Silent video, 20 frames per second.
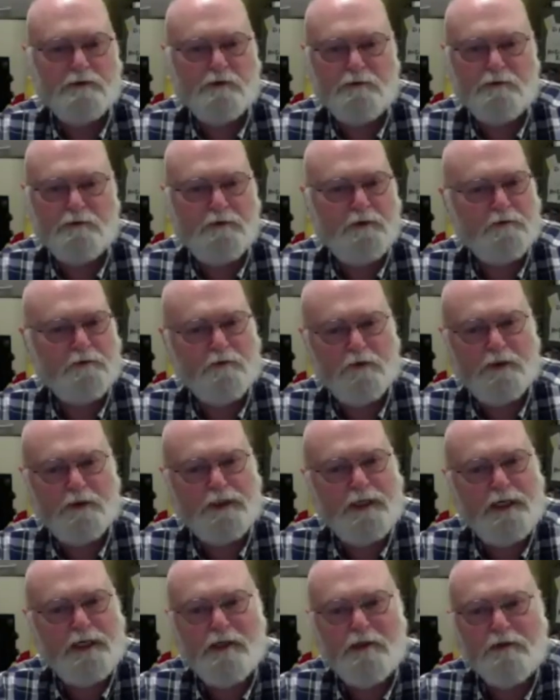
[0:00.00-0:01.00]
So feel free to
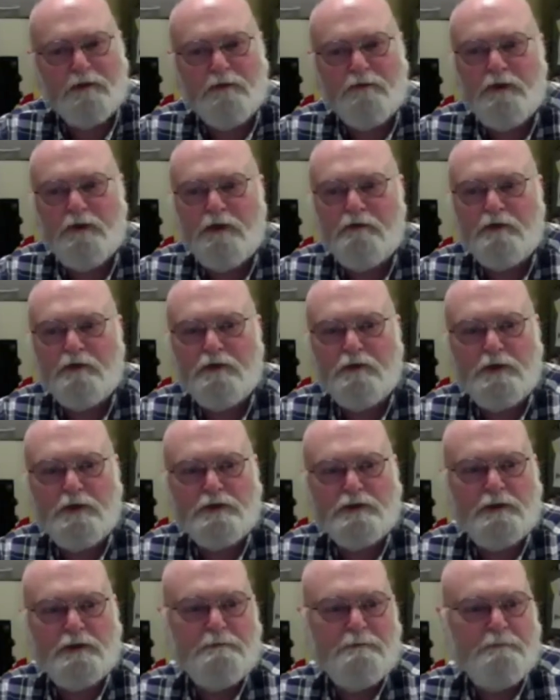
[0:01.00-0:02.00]
holler if you have a
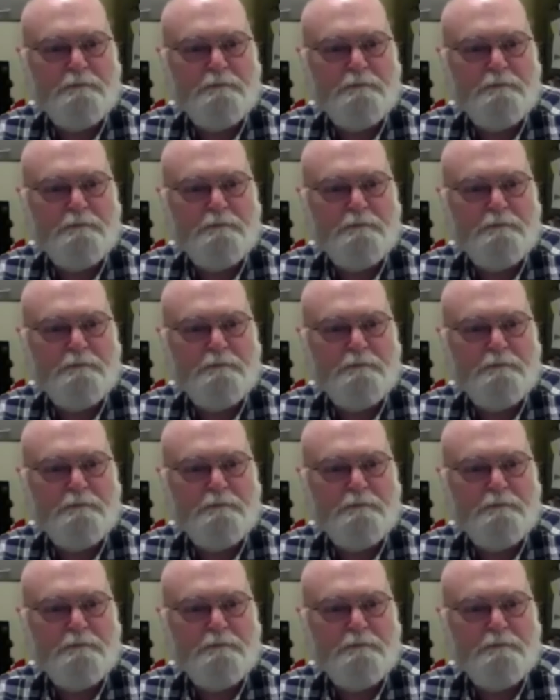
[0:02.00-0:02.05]
question.